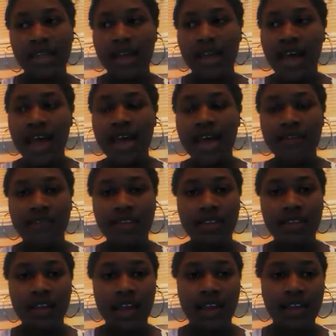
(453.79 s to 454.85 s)
I feel
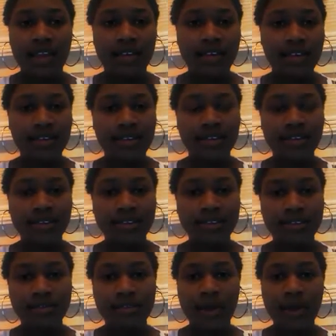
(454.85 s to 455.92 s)
like,
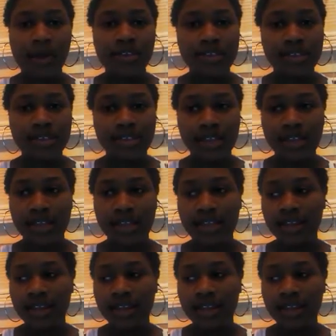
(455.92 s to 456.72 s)
personally,